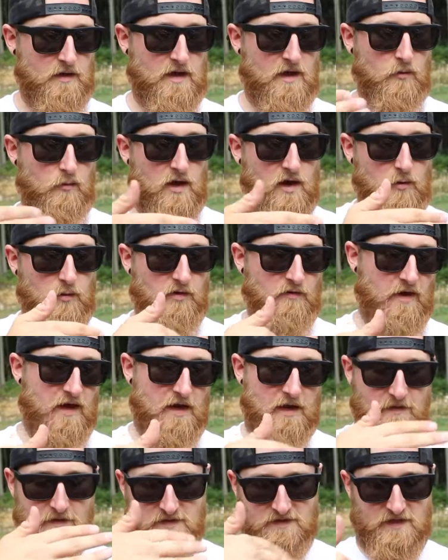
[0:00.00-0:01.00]
Now while we're
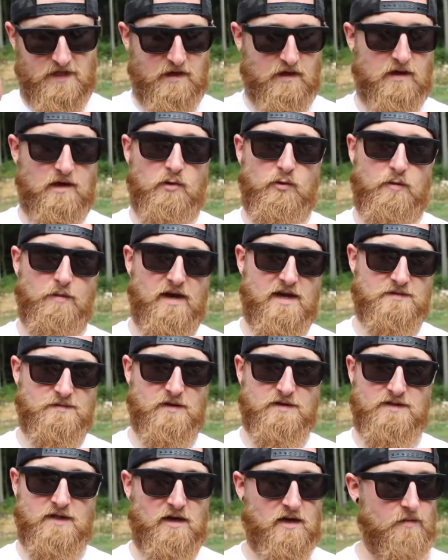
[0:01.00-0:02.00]
right in this area, we might as
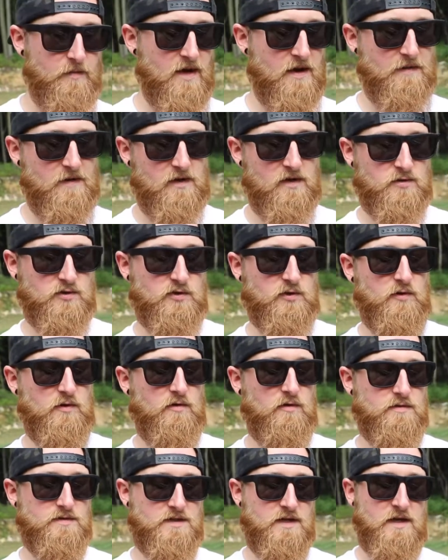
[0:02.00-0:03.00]
well talk about the
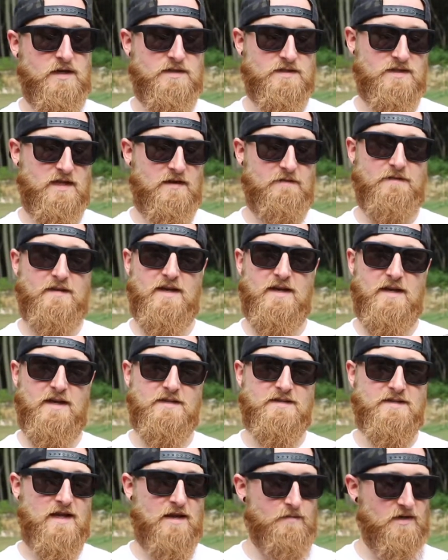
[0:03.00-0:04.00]
controls. Safety
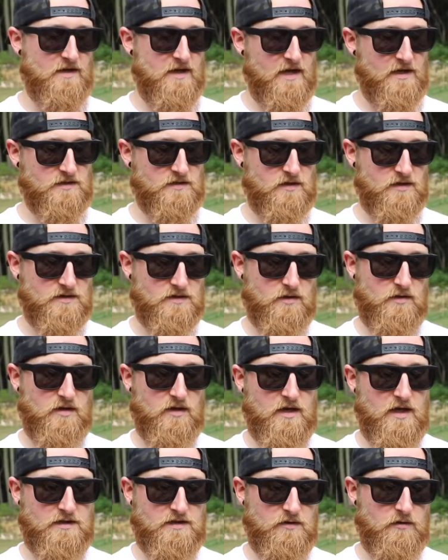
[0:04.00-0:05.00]
is ambidextrous, so you can
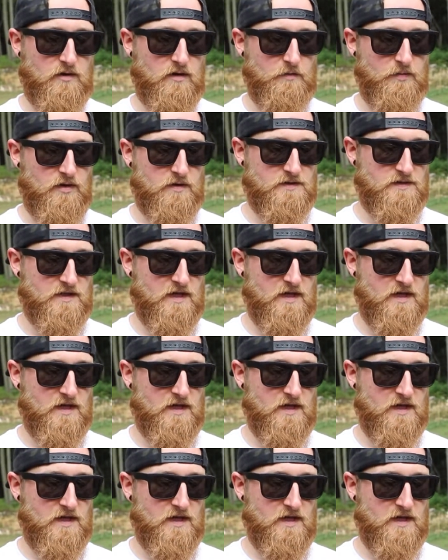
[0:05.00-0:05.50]
get to it on both